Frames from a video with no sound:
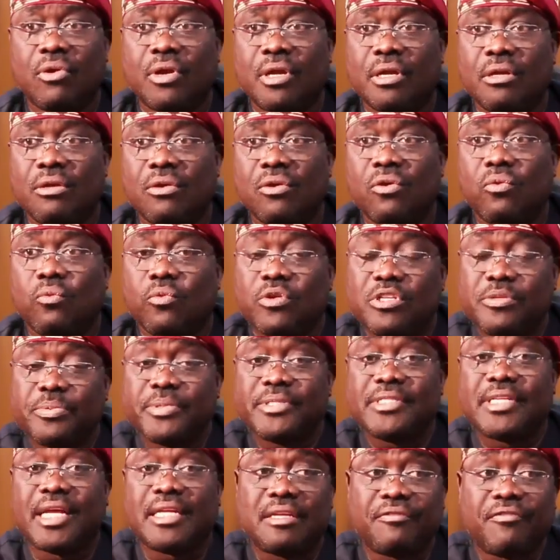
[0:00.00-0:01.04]
Okay, which
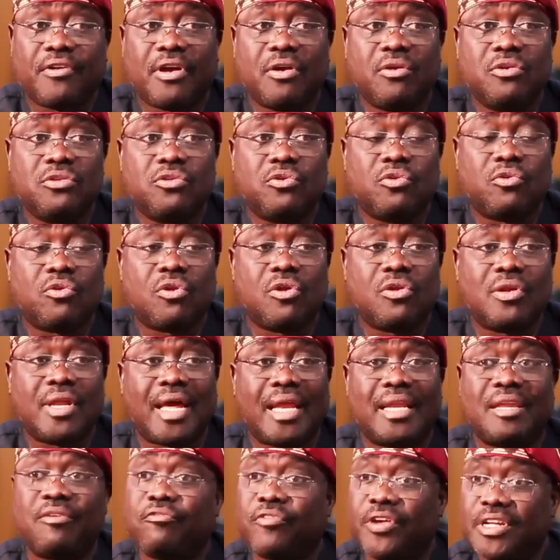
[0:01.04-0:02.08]
means that if you're going to
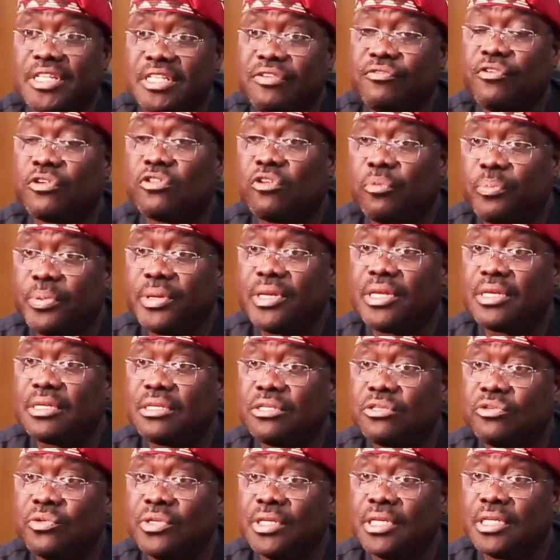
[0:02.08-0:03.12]
run an effective
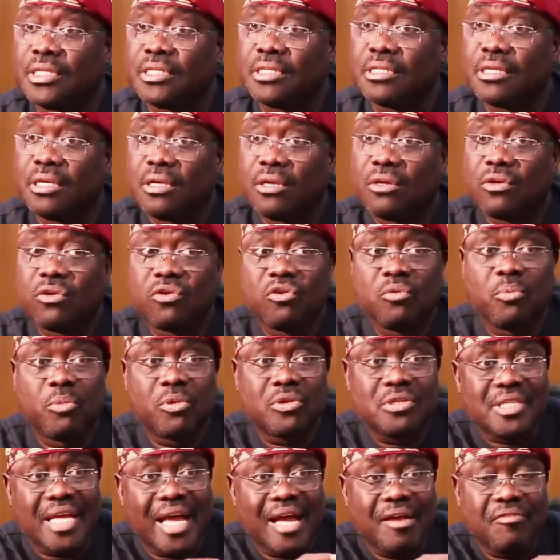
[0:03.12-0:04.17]
orthopedics unit, you
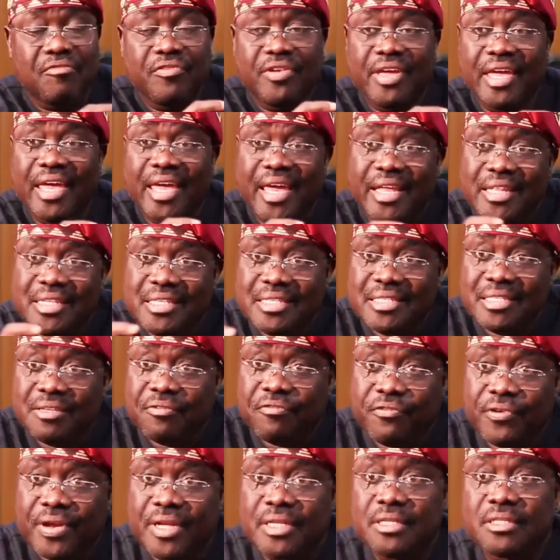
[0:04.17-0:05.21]
must have 8
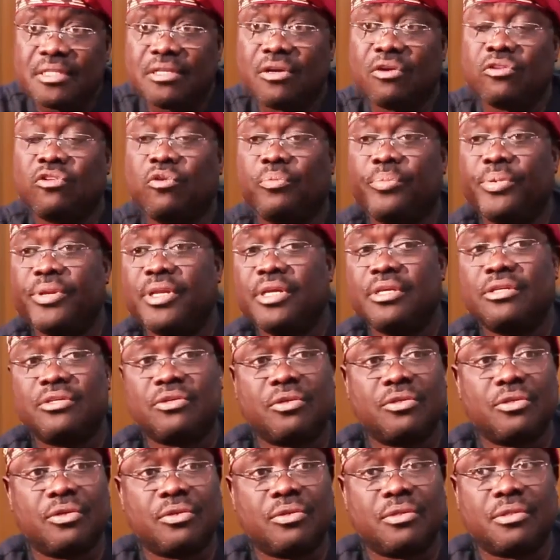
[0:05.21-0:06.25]
different orthopedic
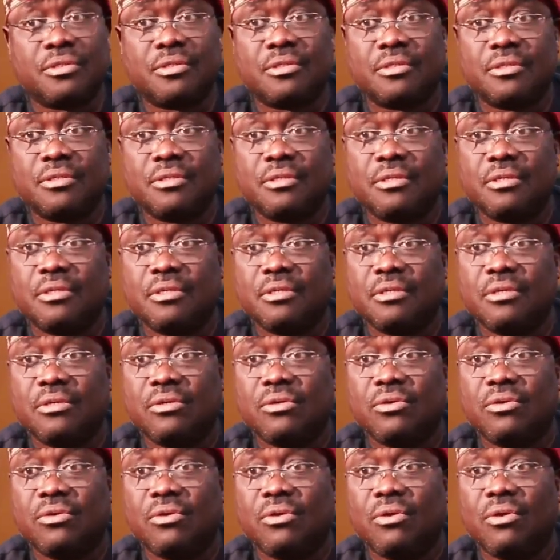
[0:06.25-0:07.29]
surgeons.
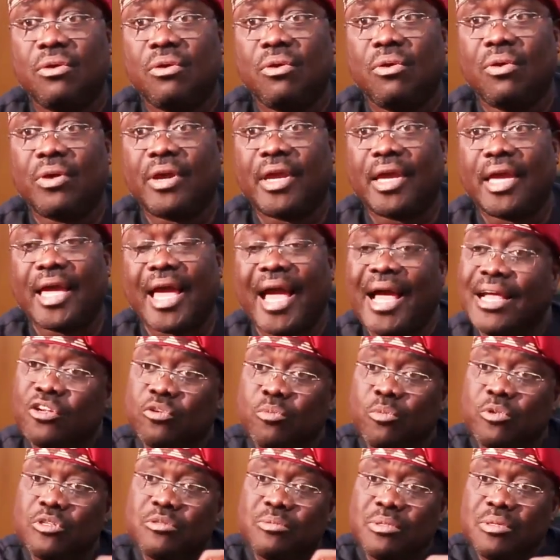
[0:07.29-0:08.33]
Okay,
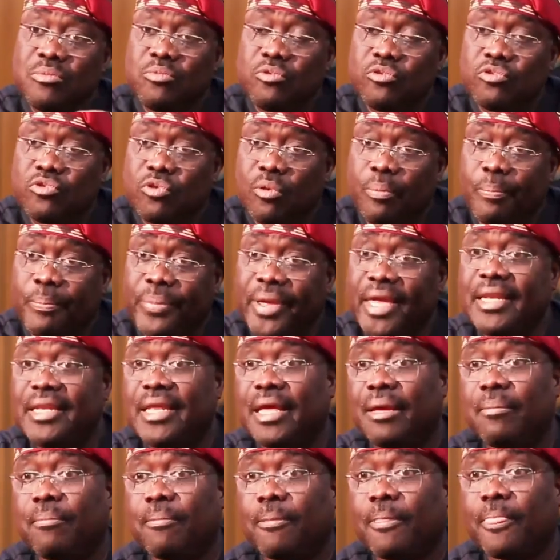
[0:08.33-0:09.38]
and you must be able to pay
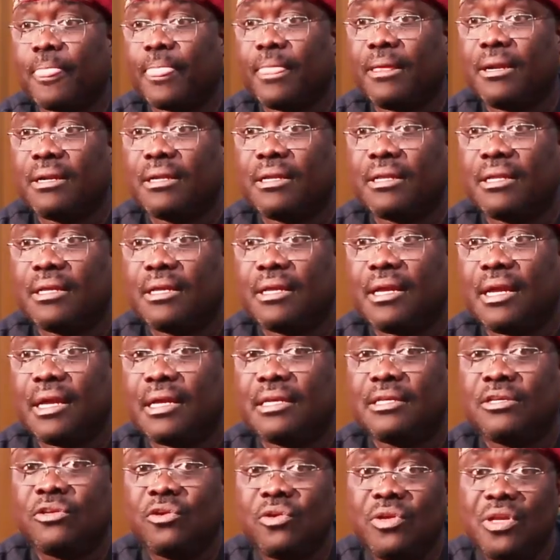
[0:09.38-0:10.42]
them.
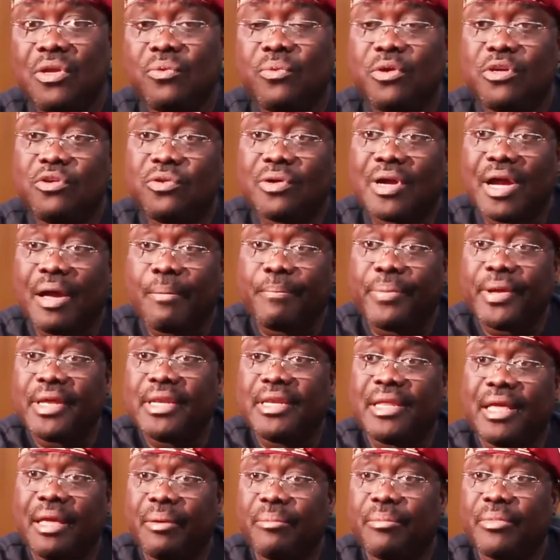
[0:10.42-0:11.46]
The only way you can
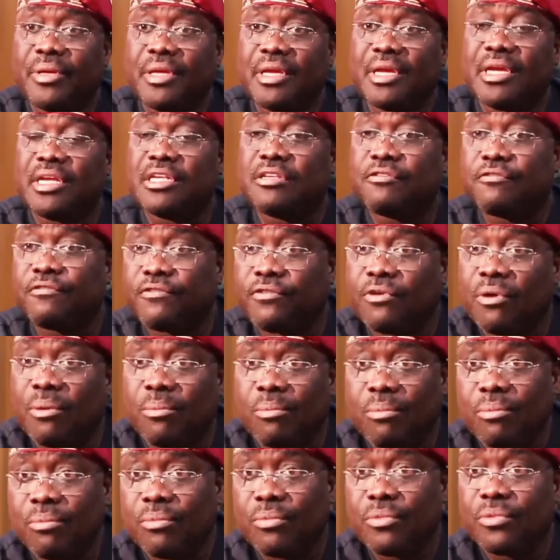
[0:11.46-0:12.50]
pay them is
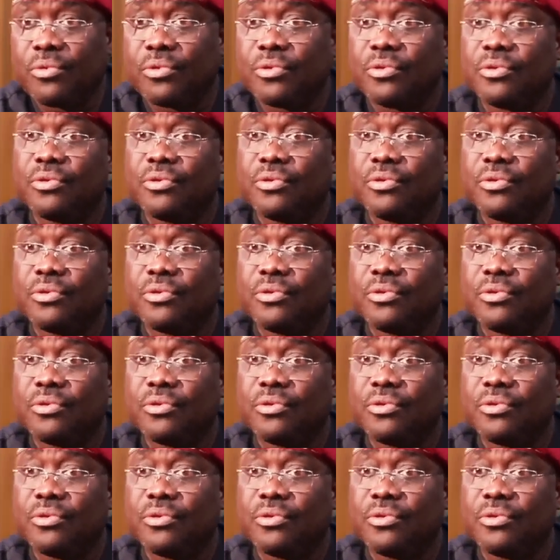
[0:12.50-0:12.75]
from,